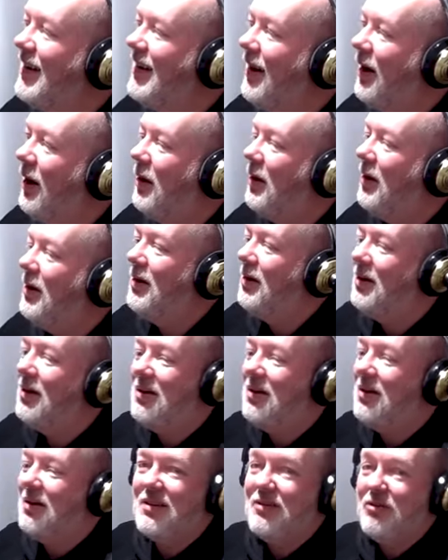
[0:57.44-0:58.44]

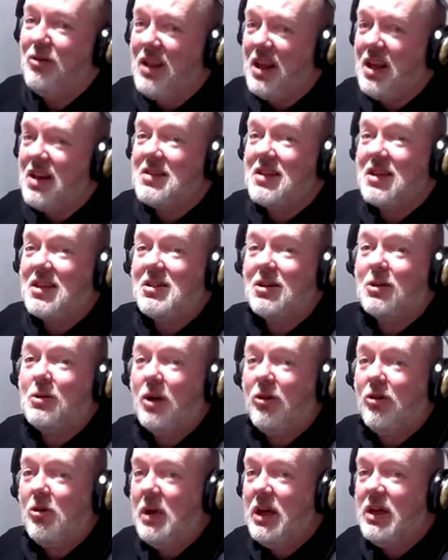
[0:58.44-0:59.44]
Oh, well, that is actually quite
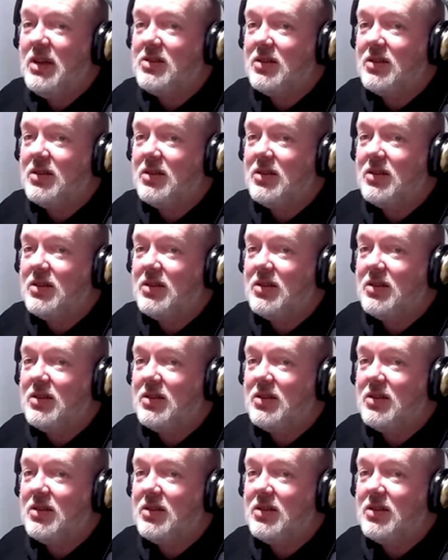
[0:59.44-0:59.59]
romantic.